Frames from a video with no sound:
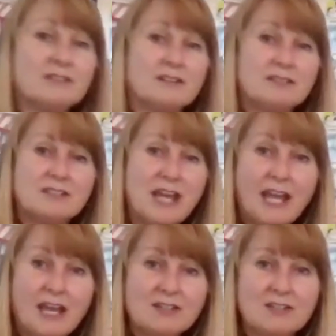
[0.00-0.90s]
sausage
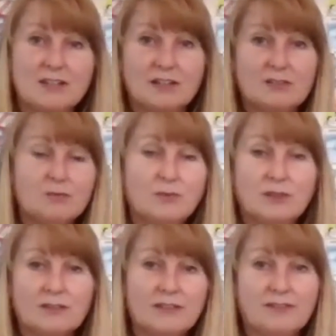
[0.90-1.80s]
hash that I'll do with
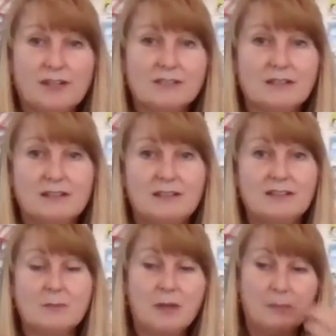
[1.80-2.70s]
all different kinds of
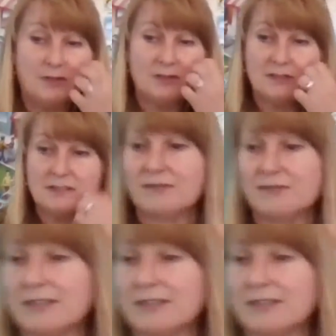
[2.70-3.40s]
onions and peppers and stuff